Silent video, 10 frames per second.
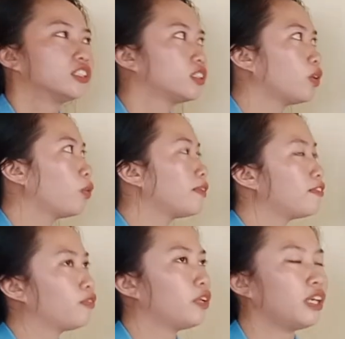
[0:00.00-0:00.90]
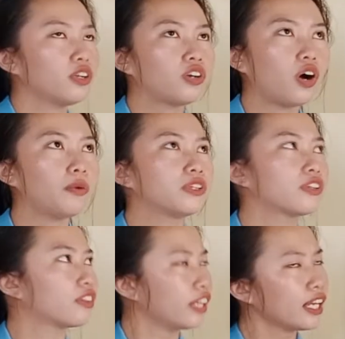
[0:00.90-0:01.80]
So if we are going to
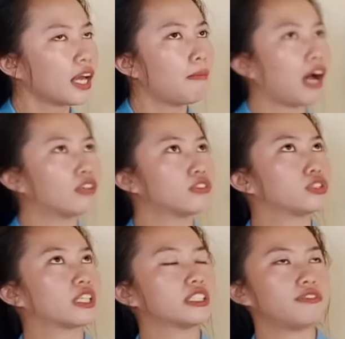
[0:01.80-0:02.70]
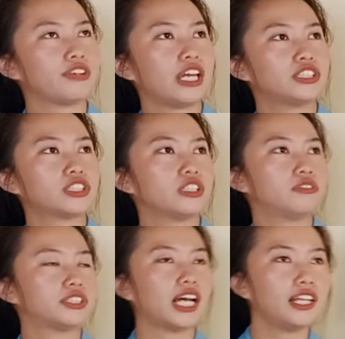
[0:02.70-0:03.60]
think about those classification of
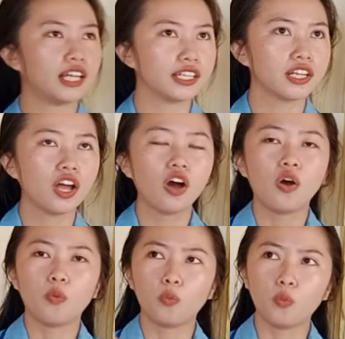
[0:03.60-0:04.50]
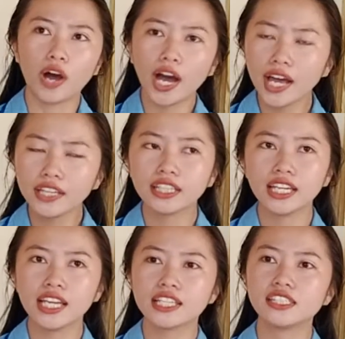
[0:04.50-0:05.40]
salad, what
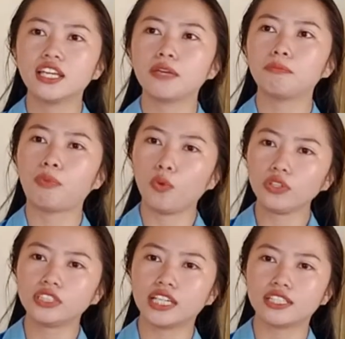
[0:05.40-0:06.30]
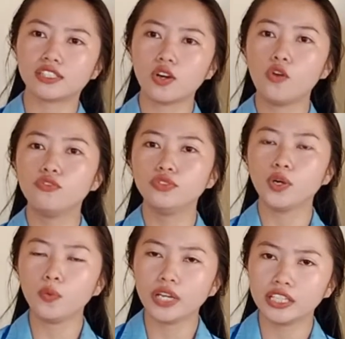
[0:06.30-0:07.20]
is the importance of
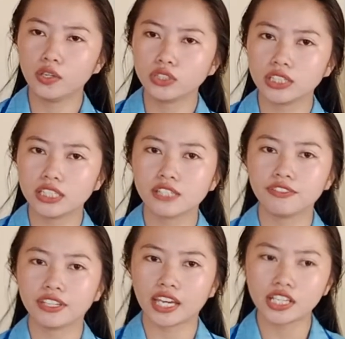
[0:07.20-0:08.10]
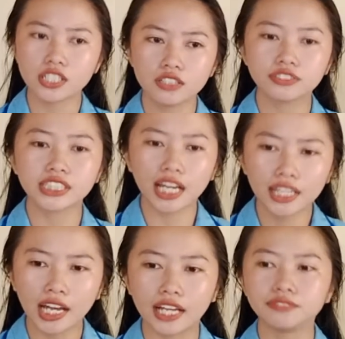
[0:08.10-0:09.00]
knowing those classification of
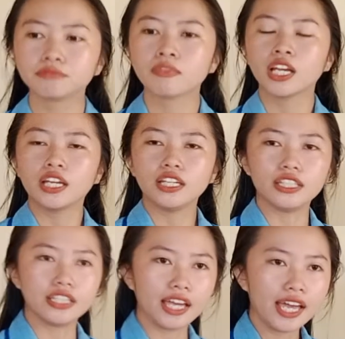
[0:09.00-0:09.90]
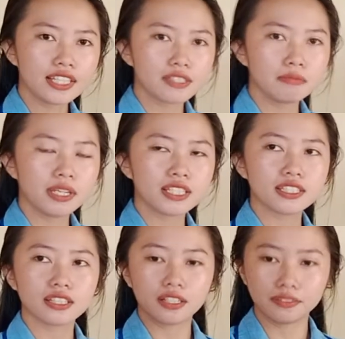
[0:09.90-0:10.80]
salad? Yes, Mr.